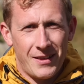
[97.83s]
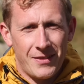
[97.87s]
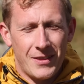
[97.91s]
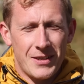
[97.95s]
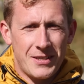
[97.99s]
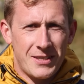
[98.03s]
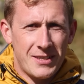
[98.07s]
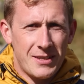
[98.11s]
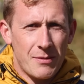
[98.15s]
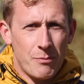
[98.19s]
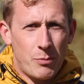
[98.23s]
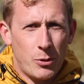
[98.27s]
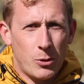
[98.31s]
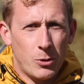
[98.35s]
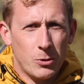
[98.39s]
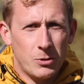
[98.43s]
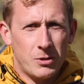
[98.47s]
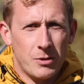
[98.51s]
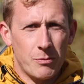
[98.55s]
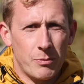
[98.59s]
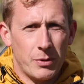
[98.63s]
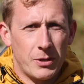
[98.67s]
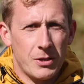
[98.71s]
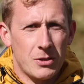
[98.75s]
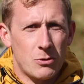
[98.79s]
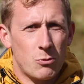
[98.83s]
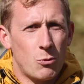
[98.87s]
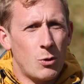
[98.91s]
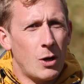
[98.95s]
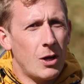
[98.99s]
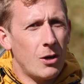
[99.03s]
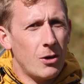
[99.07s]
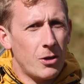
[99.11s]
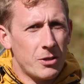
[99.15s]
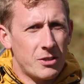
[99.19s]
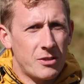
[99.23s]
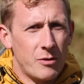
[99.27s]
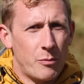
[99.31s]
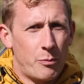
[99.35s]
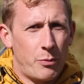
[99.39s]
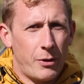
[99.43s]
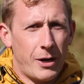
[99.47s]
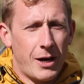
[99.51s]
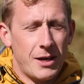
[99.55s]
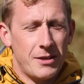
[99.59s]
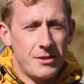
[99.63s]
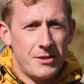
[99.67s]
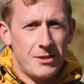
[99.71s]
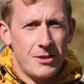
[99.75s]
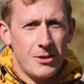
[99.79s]
This is important because while lots of
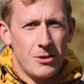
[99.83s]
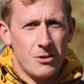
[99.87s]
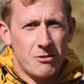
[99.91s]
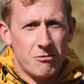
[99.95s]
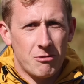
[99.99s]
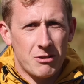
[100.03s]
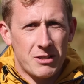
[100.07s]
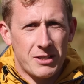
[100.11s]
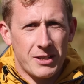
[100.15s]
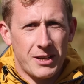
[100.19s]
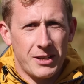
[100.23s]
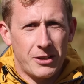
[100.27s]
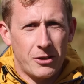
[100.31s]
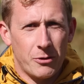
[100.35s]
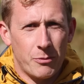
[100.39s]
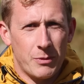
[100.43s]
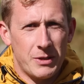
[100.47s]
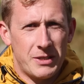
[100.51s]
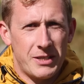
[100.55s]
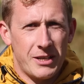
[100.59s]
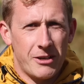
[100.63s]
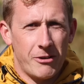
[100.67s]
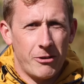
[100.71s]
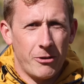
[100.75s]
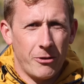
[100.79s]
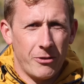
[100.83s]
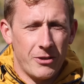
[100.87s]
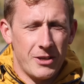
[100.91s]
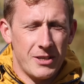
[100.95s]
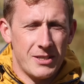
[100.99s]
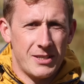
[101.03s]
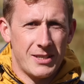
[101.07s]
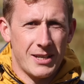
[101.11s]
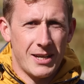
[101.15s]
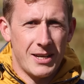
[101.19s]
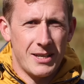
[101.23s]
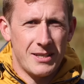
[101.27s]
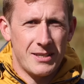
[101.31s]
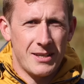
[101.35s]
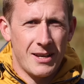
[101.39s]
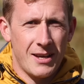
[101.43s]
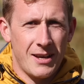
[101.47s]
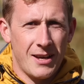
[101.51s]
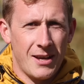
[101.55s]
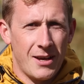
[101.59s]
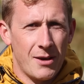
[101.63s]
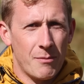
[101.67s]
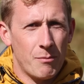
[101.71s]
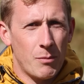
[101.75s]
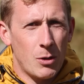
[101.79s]
brands use recycled material these days,
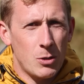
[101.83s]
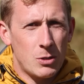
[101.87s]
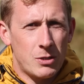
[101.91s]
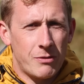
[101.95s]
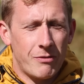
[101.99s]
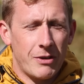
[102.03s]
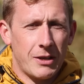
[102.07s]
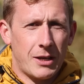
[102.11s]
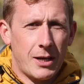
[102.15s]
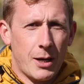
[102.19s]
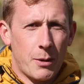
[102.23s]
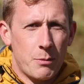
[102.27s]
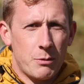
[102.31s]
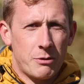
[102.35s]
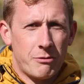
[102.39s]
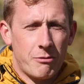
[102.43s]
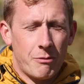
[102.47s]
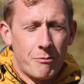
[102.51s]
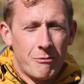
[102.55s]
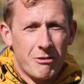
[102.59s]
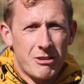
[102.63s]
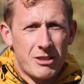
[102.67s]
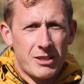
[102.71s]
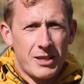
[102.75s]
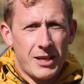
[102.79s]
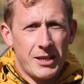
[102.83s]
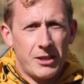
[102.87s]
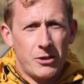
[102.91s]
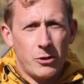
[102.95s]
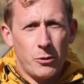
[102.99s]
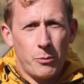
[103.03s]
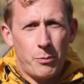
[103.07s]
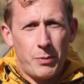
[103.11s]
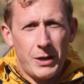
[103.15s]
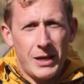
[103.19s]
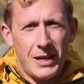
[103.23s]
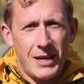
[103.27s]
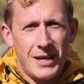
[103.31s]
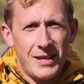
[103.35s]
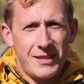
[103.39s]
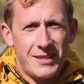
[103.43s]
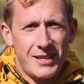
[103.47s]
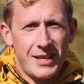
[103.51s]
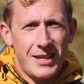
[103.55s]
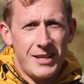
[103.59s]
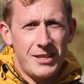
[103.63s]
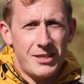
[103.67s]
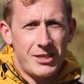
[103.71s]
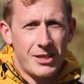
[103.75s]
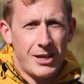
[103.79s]
most of it comes from recycled
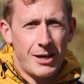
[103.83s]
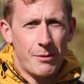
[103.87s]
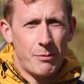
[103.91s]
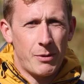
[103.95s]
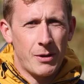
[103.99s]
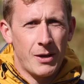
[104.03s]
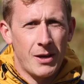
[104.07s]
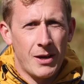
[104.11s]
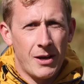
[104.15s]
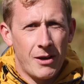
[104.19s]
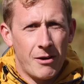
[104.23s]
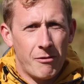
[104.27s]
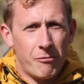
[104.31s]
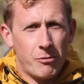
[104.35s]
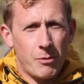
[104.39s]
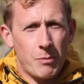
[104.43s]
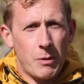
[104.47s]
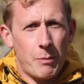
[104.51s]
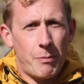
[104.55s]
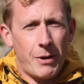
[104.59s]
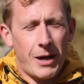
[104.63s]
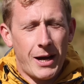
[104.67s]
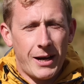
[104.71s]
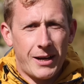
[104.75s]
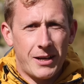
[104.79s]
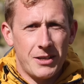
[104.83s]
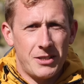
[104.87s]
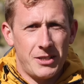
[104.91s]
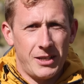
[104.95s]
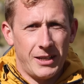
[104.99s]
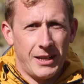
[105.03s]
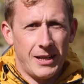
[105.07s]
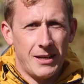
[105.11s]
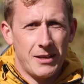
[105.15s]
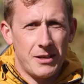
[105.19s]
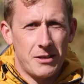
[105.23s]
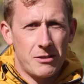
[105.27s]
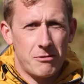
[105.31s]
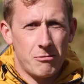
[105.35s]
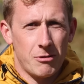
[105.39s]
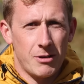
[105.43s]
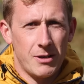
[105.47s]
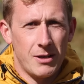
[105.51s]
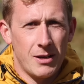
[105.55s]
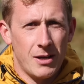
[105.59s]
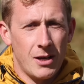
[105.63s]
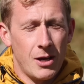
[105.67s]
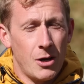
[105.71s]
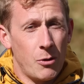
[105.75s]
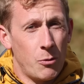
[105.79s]
PET chip from the packaging
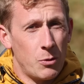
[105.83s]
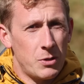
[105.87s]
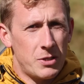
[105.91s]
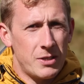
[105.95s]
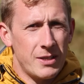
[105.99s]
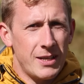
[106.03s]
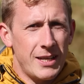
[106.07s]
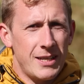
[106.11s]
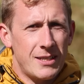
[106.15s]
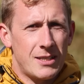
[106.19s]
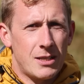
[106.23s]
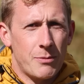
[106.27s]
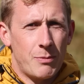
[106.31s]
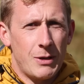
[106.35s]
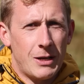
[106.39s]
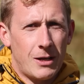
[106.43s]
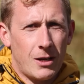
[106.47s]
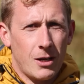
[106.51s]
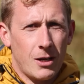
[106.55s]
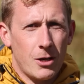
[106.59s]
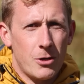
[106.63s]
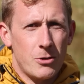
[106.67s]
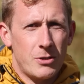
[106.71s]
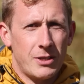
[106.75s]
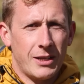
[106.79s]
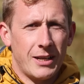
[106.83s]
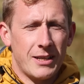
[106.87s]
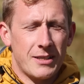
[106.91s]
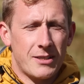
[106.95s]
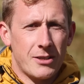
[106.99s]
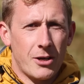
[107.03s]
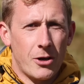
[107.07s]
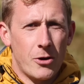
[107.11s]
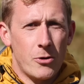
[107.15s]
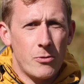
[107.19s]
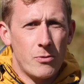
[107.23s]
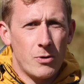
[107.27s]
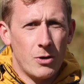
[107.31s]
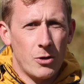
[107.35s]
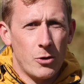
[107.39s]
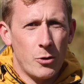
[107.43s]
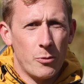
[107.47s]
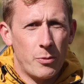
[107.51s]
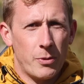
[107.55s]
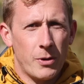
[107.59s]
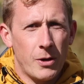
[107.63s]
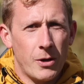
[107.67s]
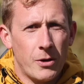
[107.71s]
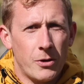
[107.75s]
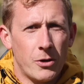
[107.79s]
industry, which needs to be closing its own loop,
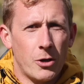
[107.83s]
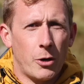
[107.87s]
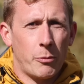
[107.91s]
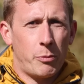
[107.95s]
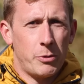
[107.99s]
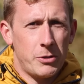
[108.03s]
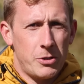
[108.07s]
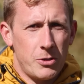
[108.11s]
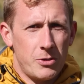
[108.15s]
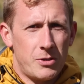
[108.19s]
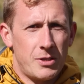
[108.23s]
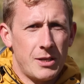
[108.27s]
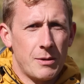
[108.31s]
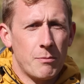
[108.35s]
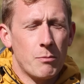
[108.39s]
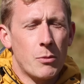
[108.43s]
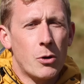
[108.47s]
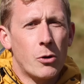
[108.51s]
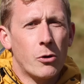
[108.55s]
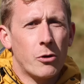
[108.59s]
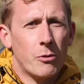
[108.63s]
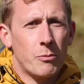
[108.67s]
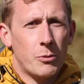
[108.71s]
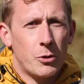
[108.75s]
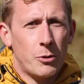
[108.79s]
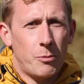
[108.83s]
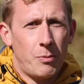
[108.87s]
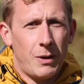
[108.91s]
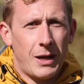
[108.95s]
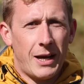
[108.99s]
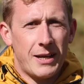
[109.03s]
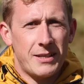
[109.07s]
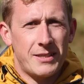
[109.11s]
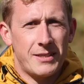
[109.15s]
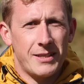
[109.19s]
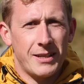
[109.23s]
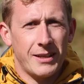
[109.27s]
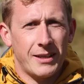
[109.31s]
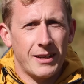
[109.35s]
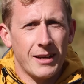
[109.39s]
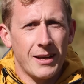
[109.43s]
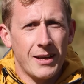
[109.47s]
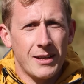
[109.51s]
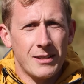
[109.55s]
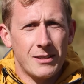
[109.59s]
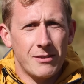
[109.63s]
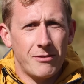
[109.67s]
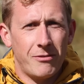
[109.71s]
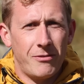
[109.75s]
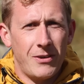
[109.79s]
not producing more and more plastic
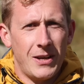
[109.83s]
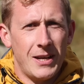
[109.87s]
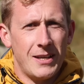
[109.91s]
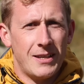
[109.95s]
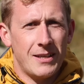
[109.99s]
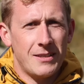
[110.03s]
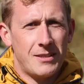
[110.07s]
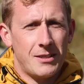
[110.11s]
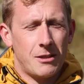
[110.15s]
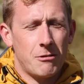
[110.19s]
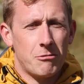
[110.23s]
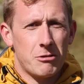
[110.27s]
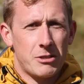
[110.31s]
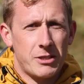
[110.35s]
to feed into the